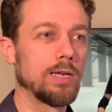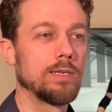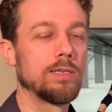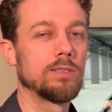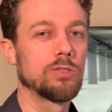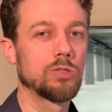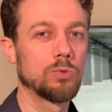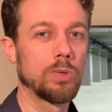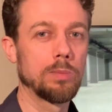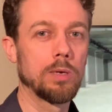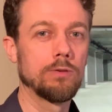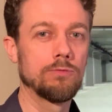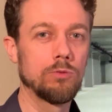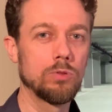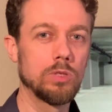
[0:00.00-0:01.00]
I swing
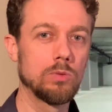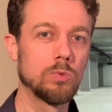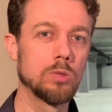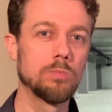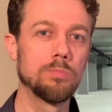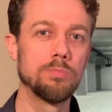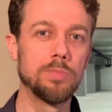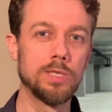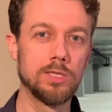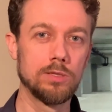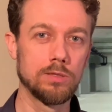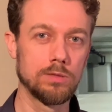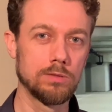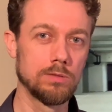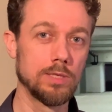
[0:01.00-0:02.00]
my foot, it will be
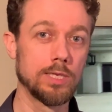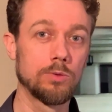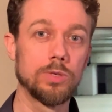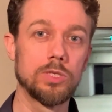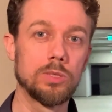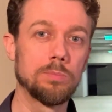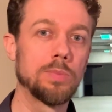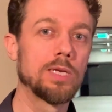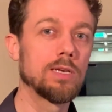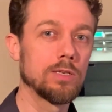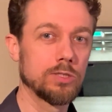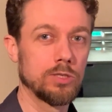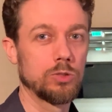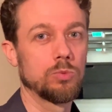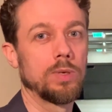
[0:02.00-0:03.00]
increasing
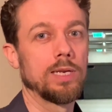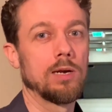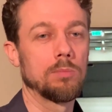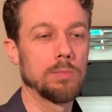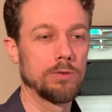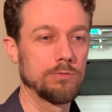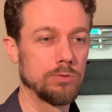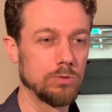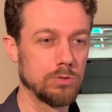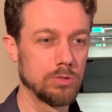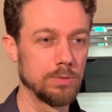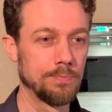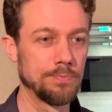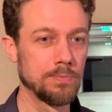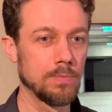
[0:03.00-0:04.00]
because I swing out my foot,
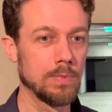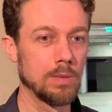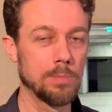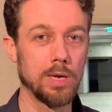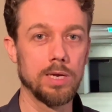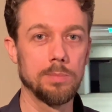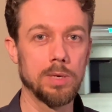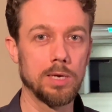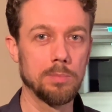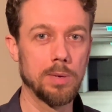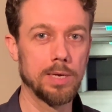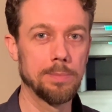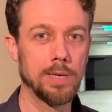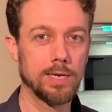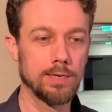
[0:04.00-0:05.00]
my
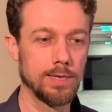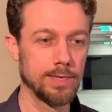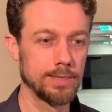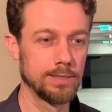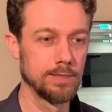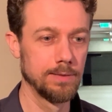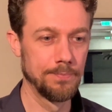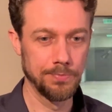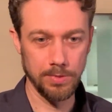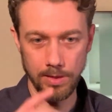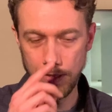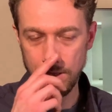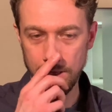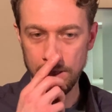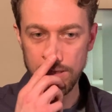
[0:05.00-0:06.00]
back leg.
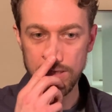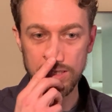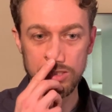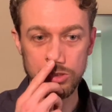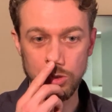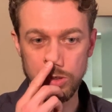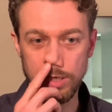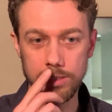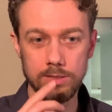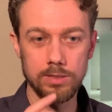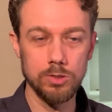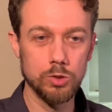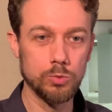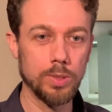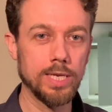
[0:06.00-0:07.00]
So that
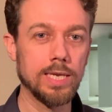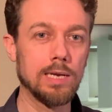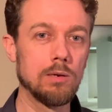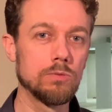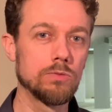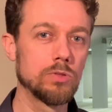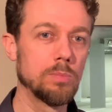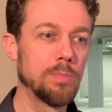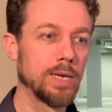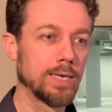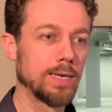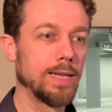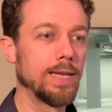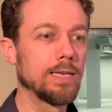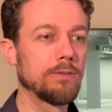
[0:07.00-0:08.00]
swinging out of the back
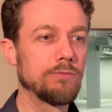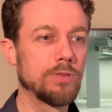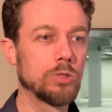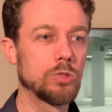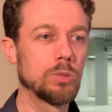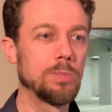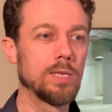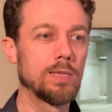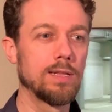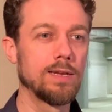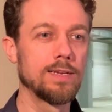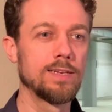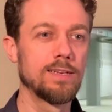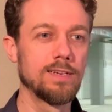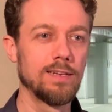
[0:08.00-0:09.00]
leg feels a bit
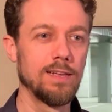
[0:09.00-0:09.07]
like,